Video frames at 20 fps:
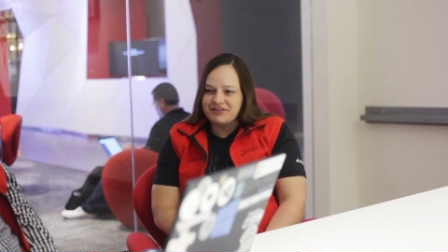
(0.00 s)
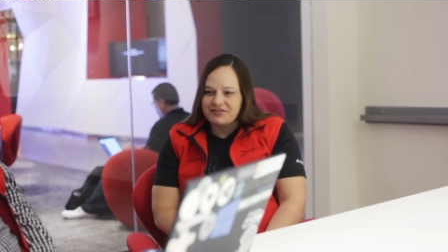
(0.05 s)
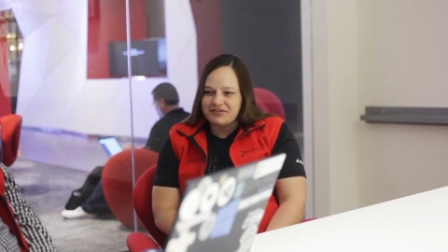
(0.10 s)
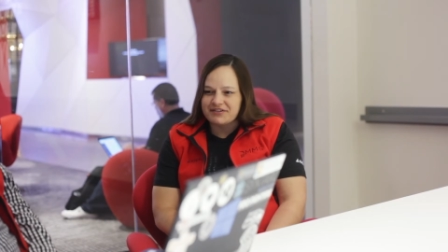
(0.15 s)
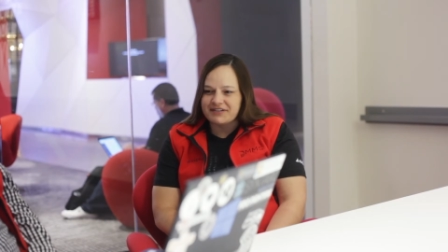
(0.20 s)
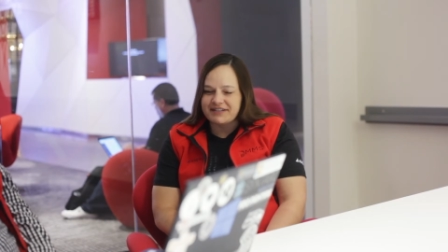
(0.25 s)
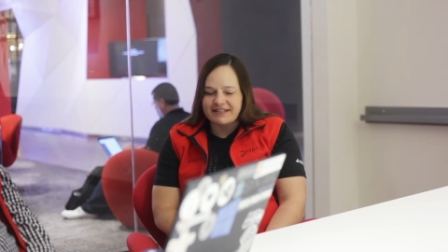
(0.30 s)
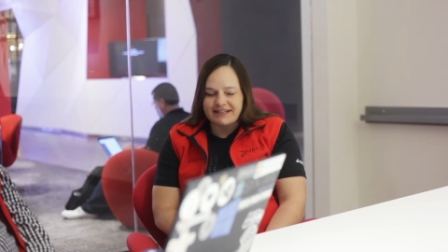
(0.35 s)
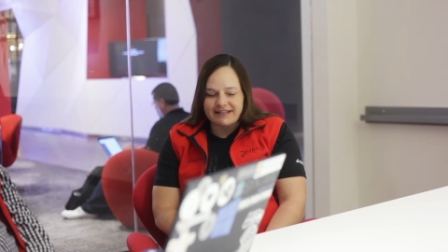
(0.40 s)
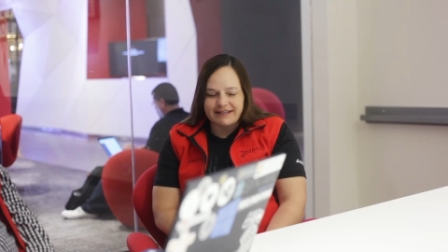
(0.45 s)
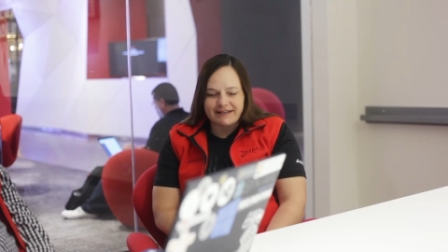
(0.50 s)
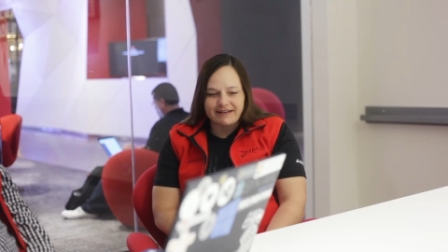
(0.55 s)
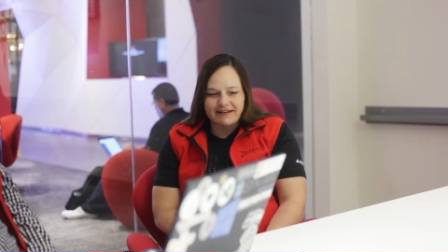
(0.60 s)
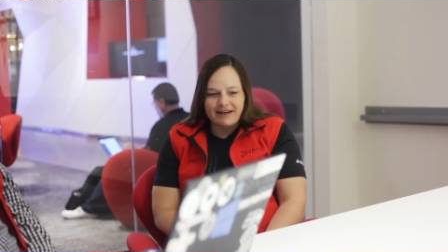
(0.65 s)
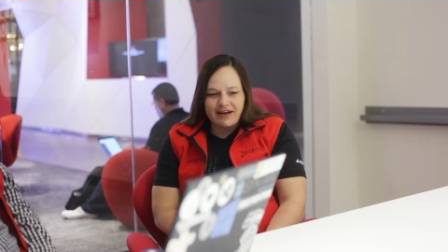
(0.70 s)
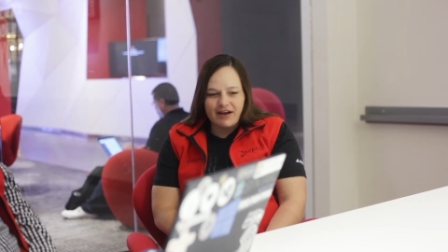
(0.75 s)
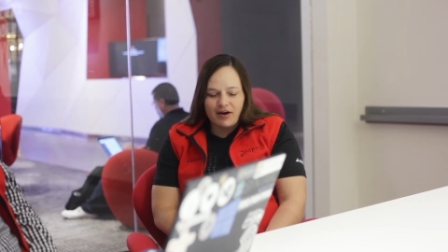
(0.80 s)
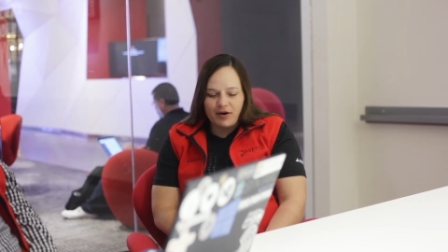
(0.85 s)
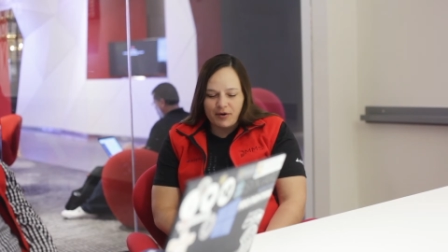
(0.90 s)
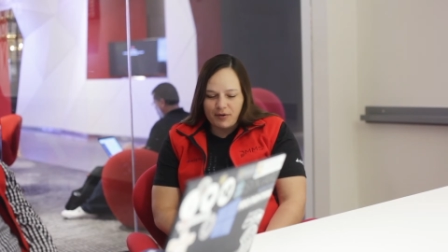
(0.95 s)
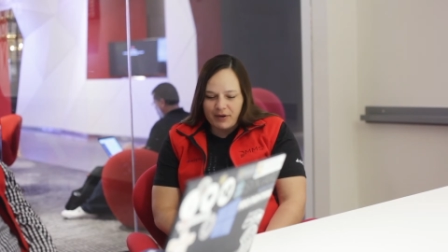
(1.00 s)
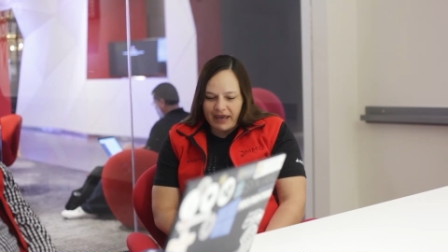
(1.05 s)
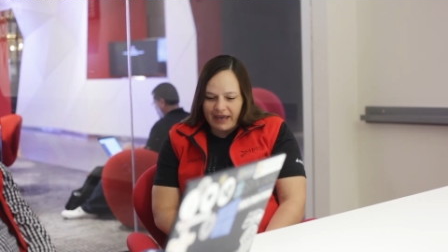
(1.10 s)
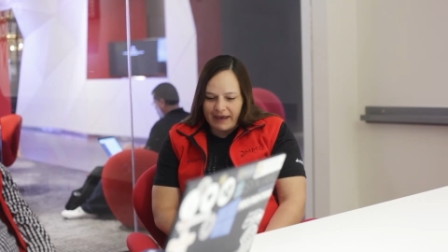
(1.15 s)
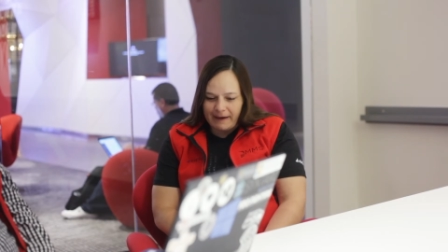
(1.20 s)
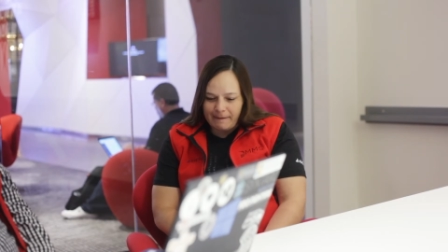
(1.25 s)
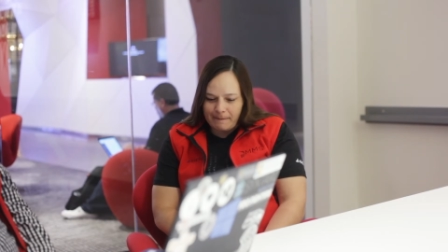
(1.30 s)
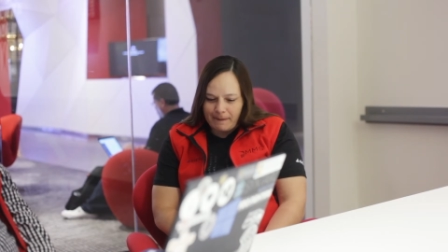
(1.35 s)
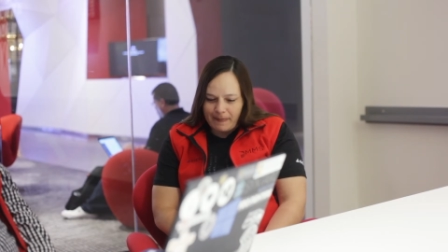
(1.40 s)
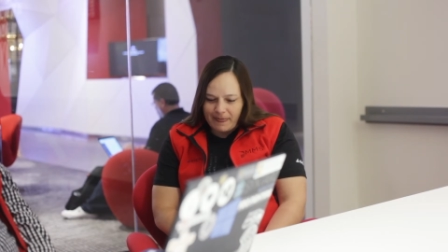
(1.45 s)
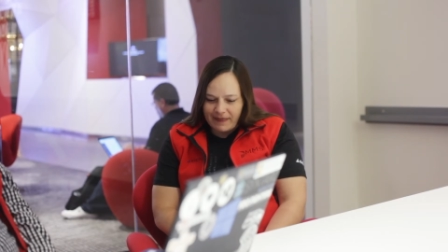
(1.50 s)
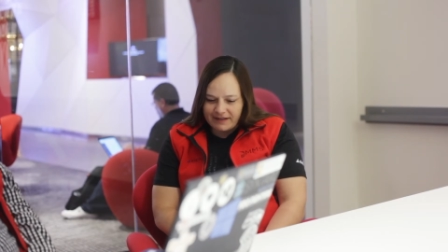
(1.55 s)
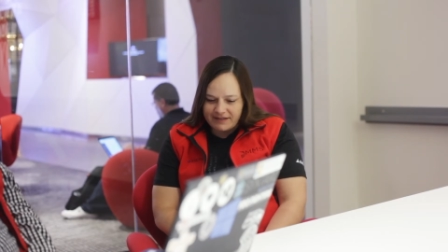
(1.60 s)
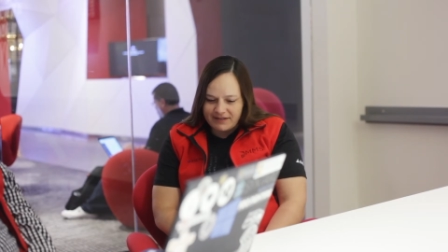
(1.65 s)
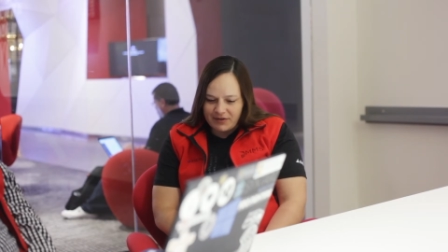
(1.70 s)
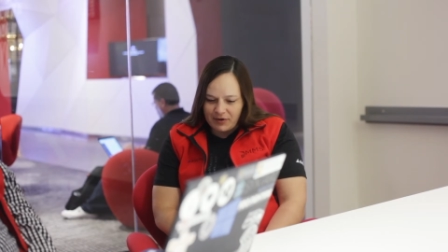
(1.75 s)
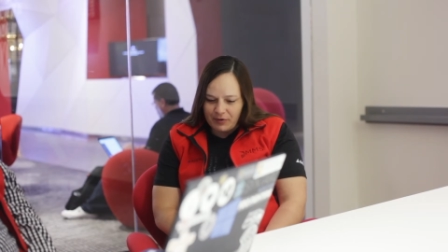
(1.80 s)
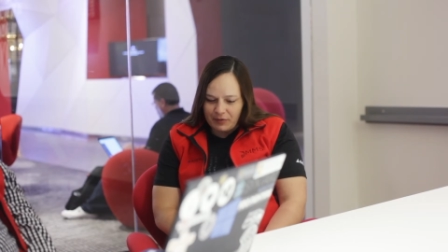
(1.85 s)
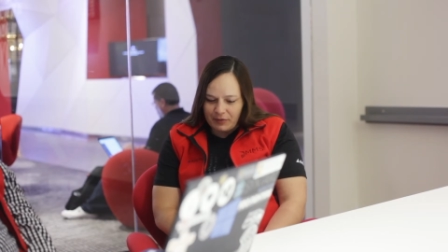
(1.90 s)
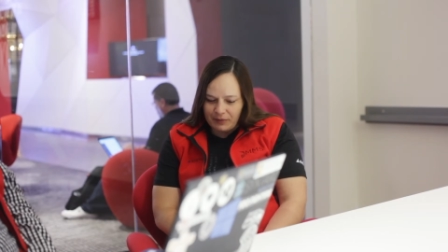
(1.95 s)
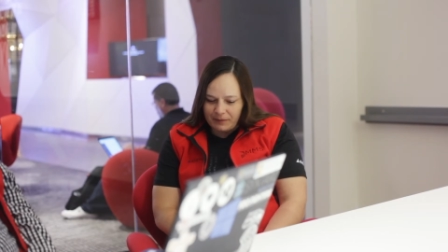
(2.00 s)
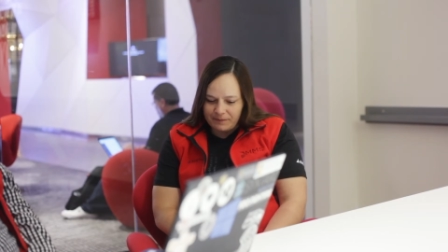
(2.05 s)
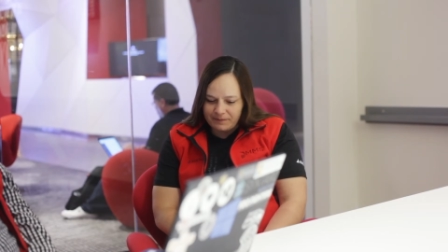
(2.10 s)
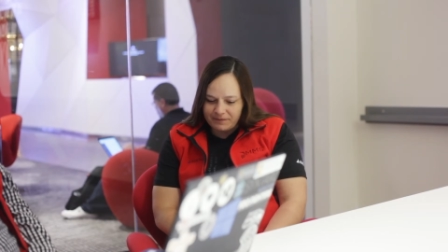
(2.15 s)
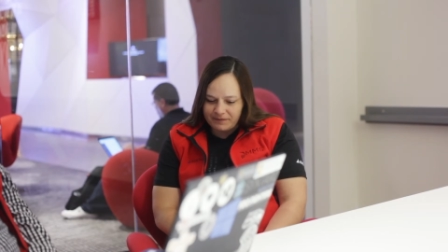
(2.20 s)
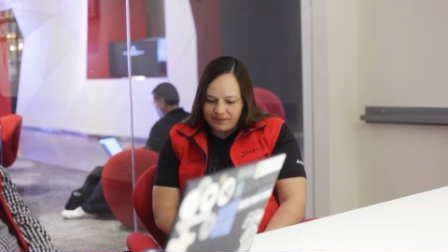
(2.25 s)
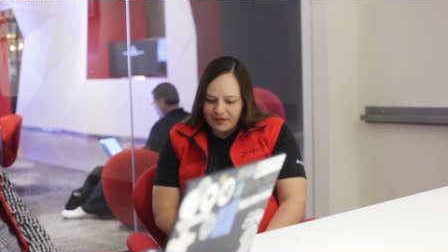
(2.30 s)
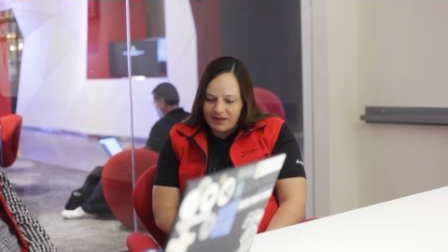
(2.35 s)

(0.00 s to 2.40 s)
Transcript: Interesting. Okay, so